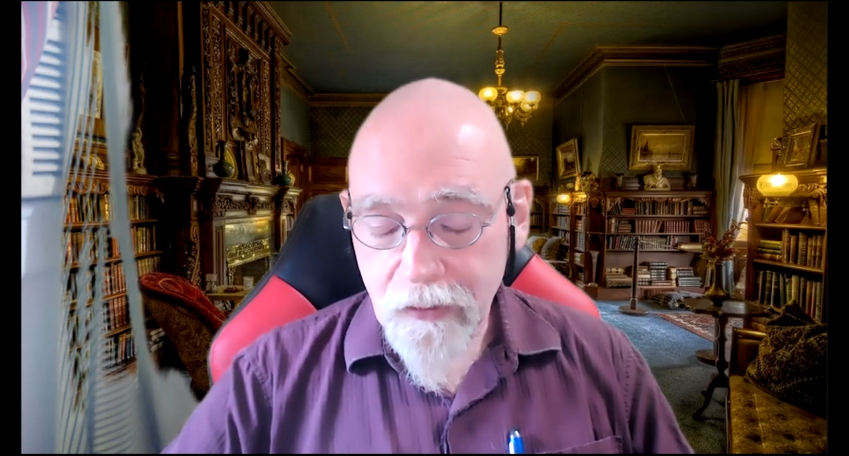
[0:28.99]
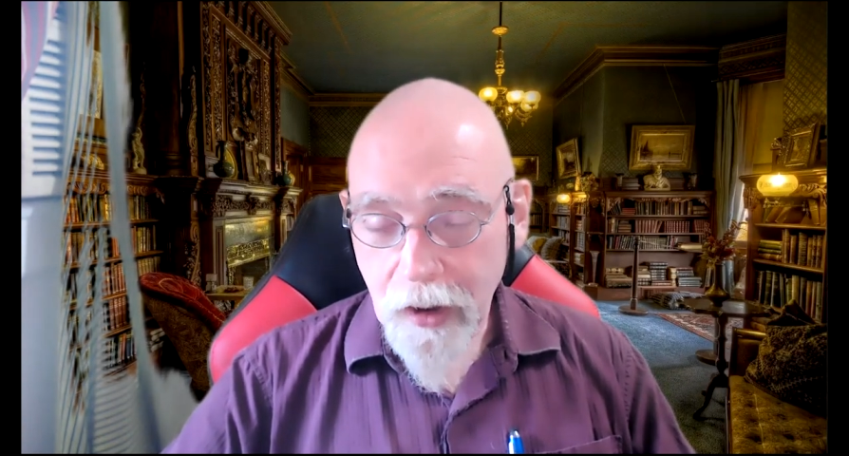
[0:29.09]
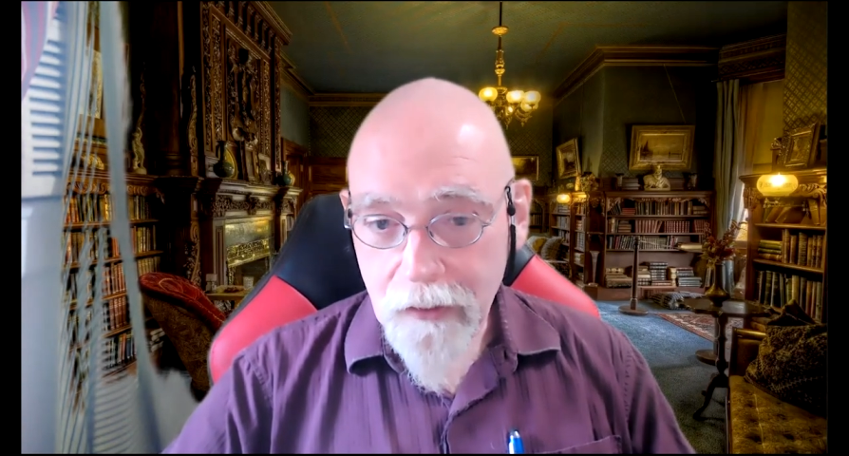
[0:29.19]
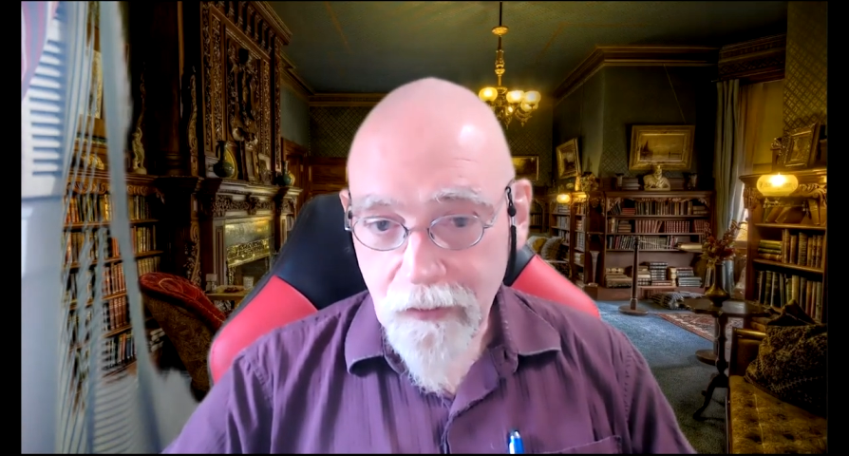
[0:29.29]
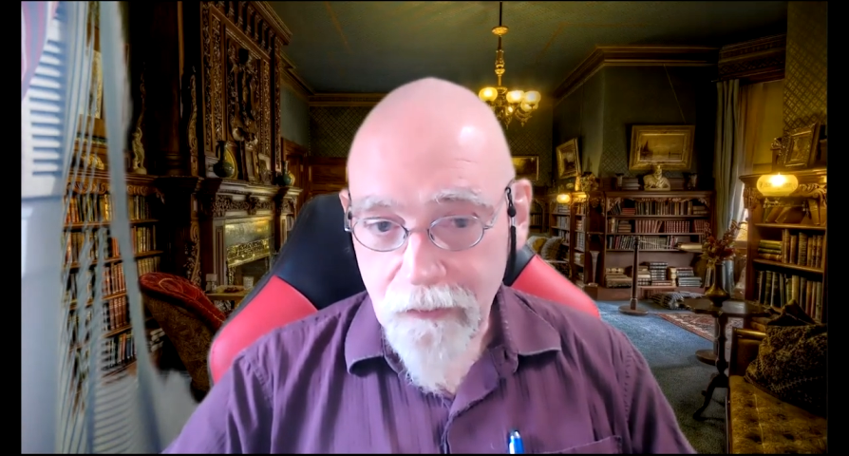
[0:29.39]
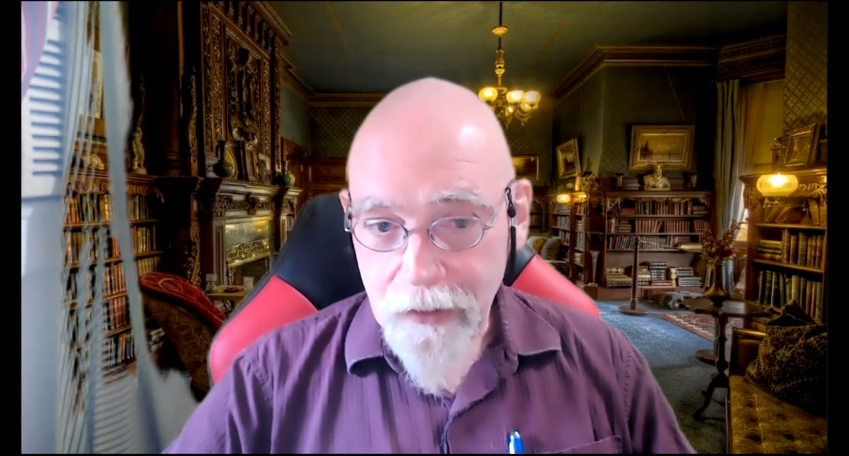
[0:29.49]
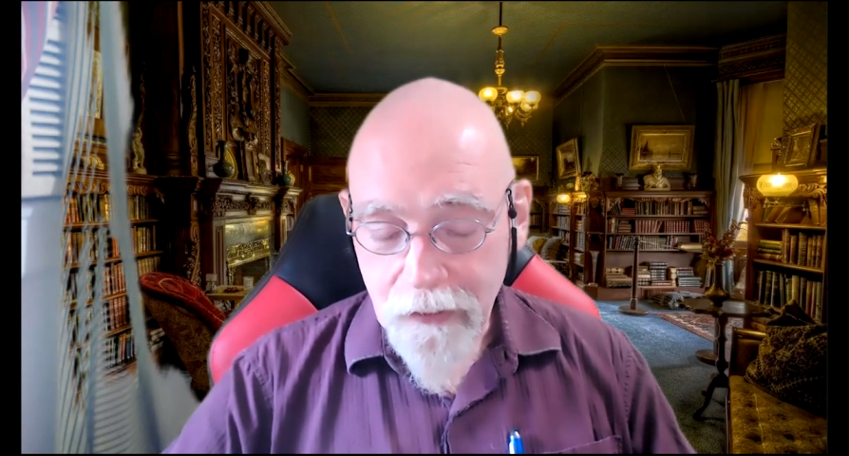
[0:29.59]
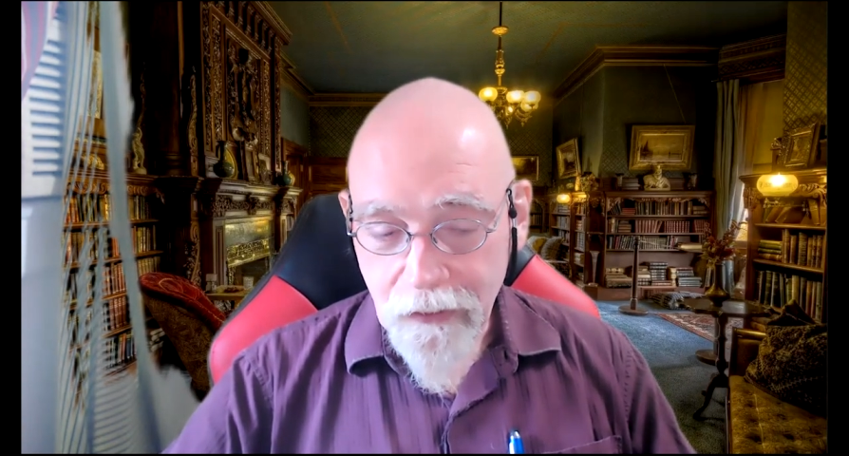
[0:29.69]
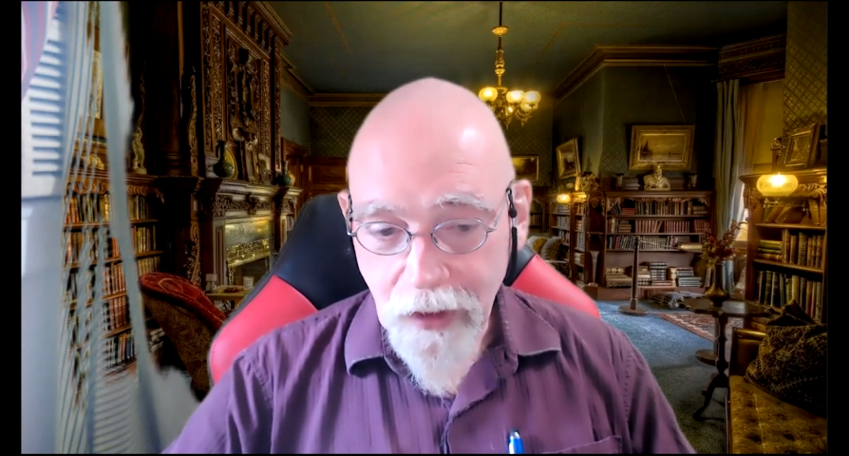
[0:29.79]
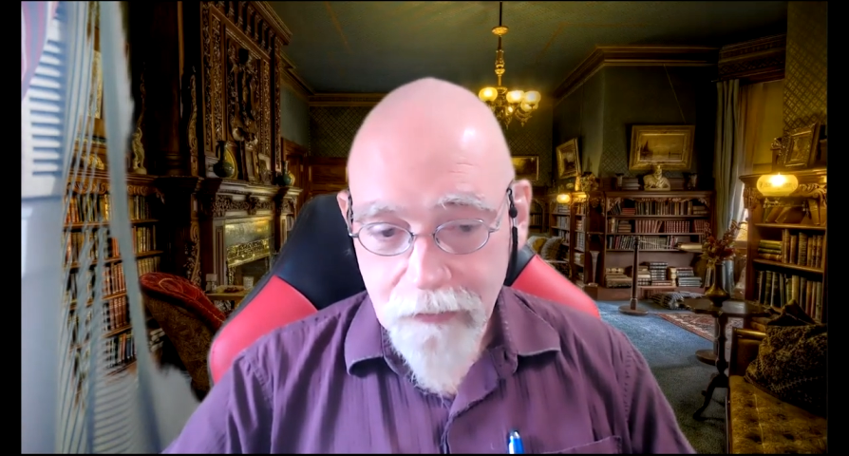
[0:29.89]
text of the
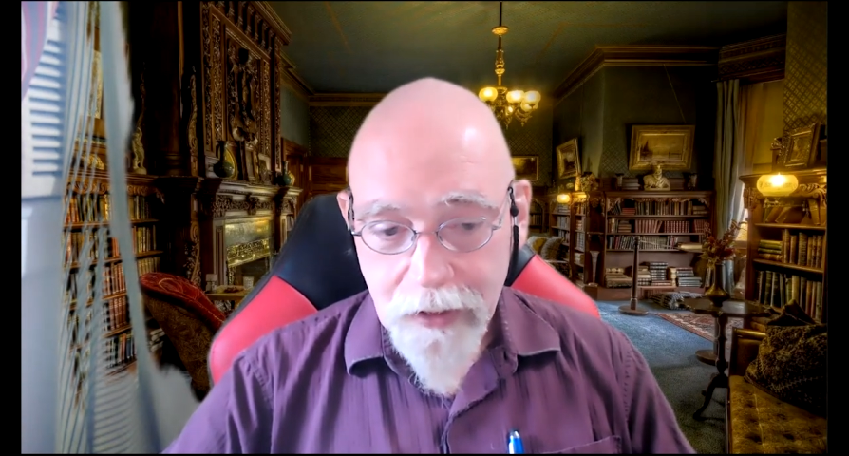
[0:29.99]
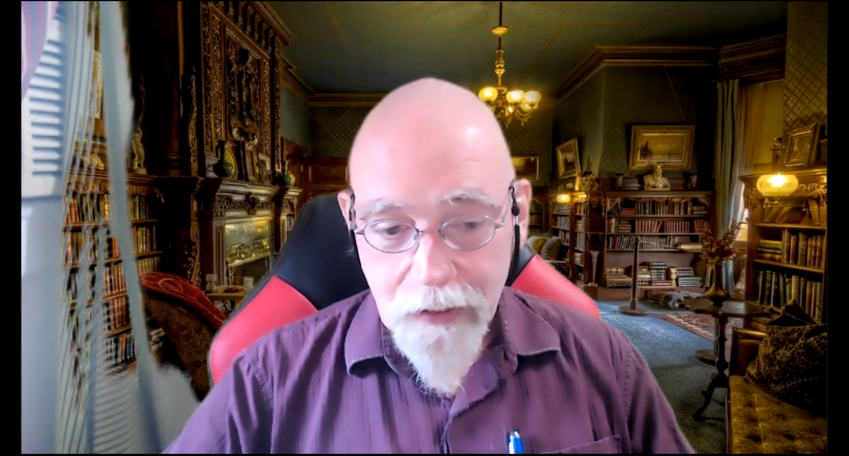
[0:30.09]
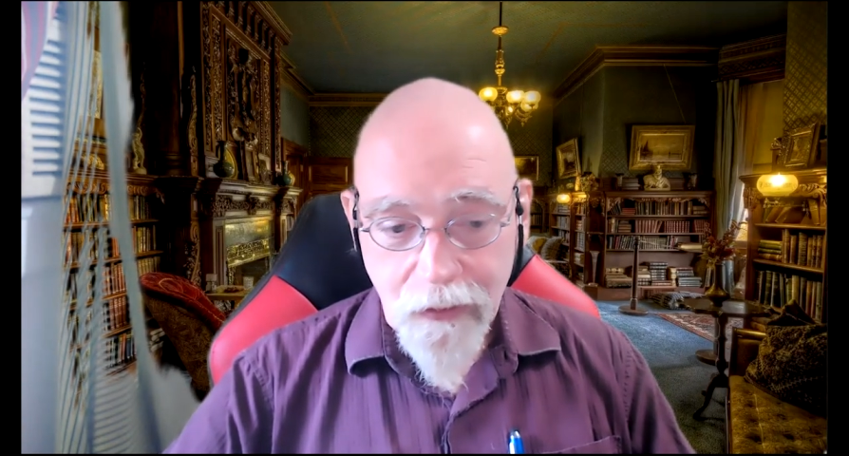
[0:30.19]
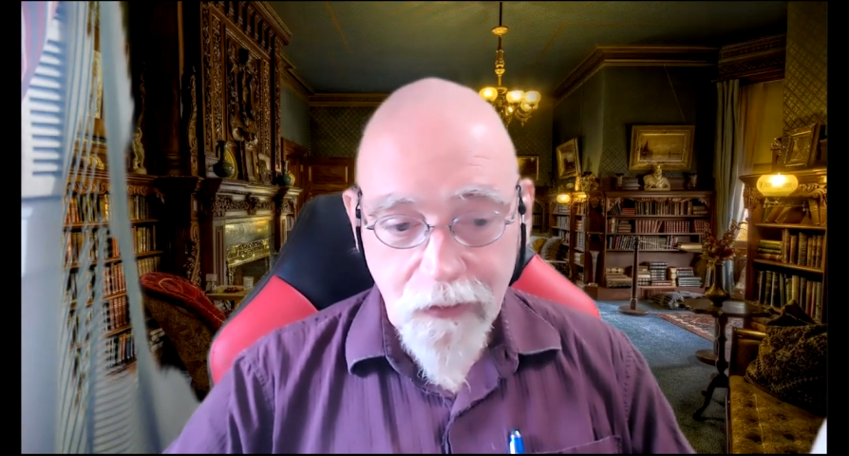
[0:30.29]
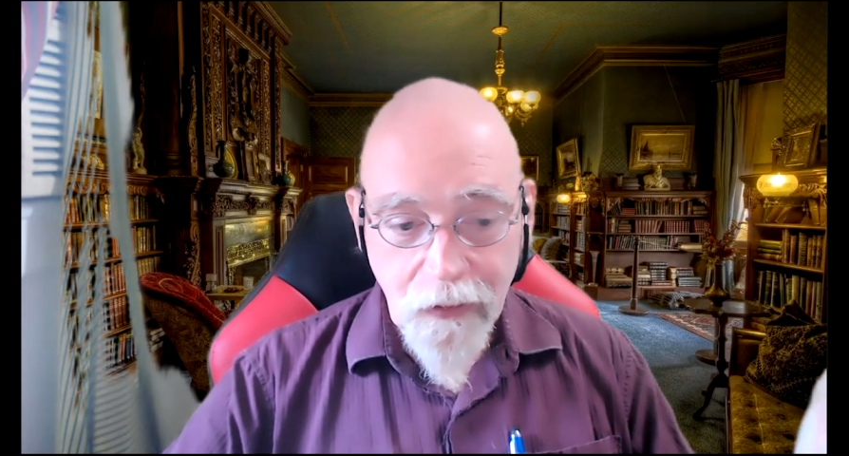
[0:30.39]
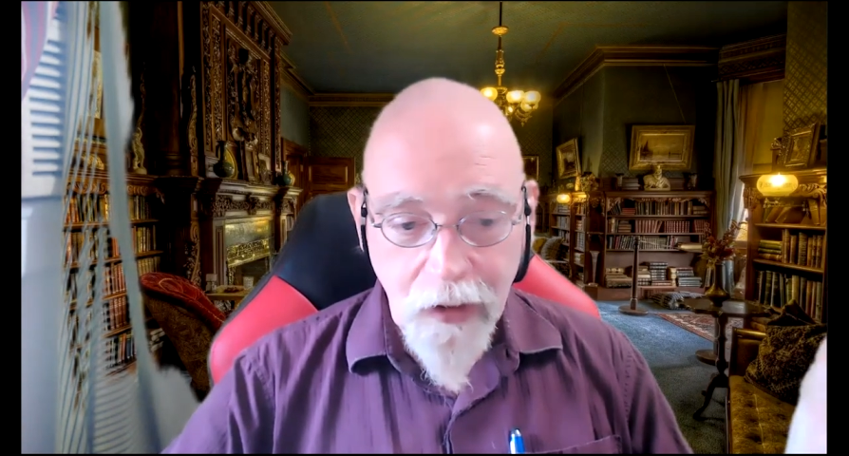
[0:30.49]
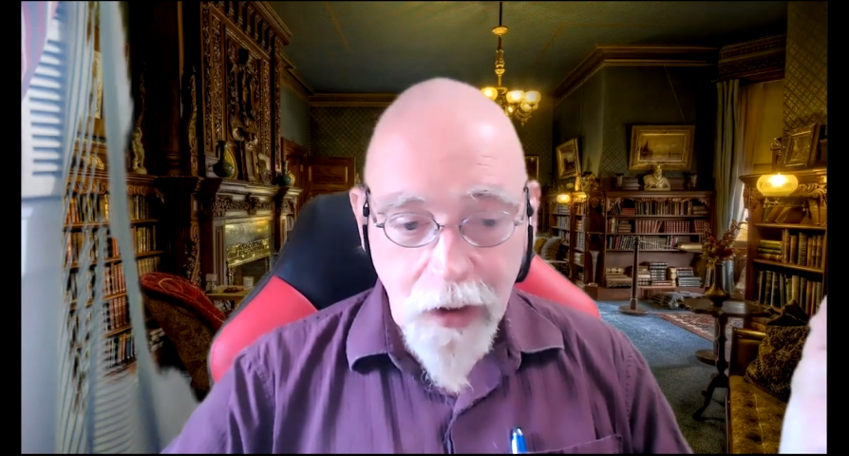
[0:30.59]
assignments,